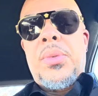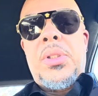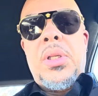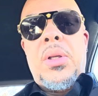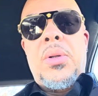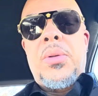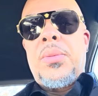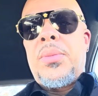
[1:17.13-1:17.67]

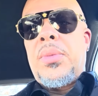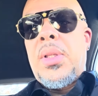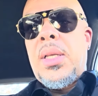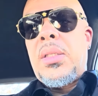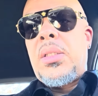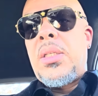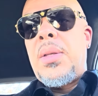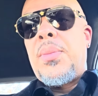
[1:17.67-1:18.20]
So
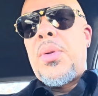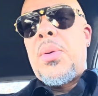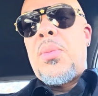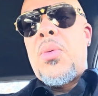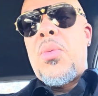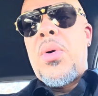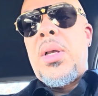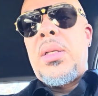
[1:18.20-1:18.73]
that's tip
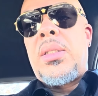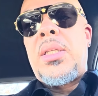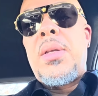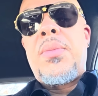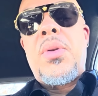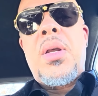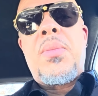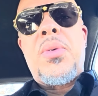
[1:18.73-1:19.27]
number 1.
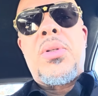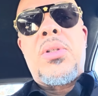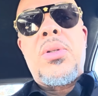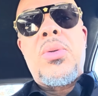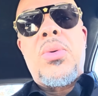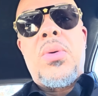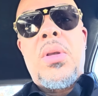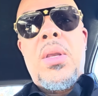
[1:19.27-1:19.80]
Tip number
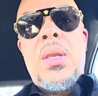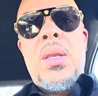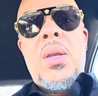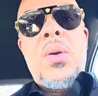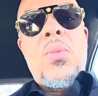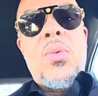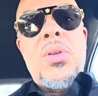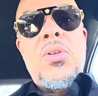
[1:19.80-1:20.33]
2,
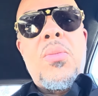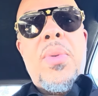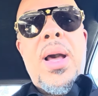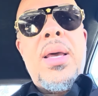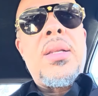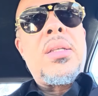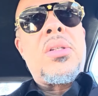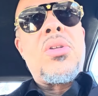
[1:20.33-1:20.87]
when you
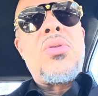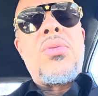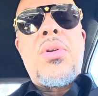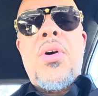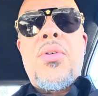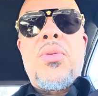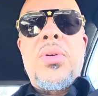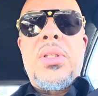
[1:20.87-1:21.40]
buy these new
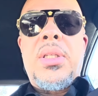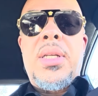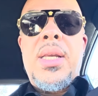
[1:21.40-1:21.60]
notary